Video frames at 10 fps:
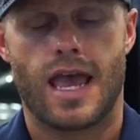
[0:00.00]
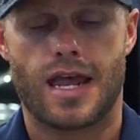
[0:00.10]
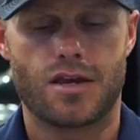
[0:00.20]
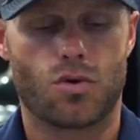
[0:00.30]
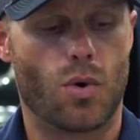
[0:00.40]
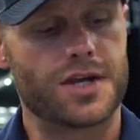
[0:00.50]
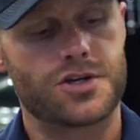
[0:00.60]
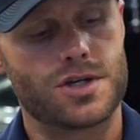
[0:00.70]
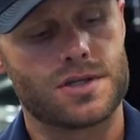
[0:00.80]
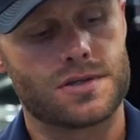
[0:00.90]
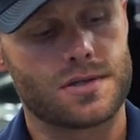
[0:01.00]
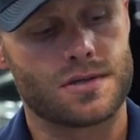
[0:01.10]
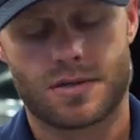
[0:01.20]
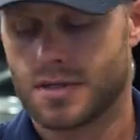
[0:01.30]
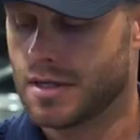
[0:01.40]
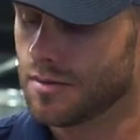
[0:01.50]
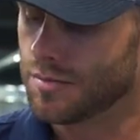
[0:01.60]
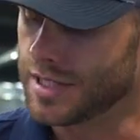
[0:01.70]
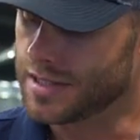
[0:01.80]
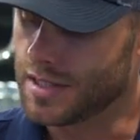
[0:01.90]
Any questions,
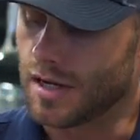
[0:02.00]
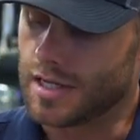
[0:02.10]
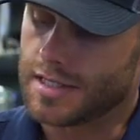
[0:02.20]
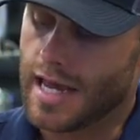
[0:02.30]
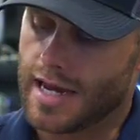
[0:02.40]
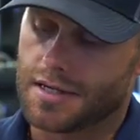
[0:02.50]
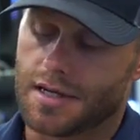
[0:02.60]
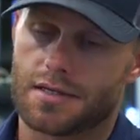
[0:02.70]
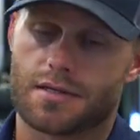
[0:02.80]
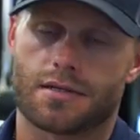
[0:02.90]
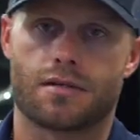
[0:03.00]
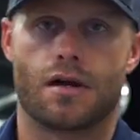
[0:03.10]
please contact us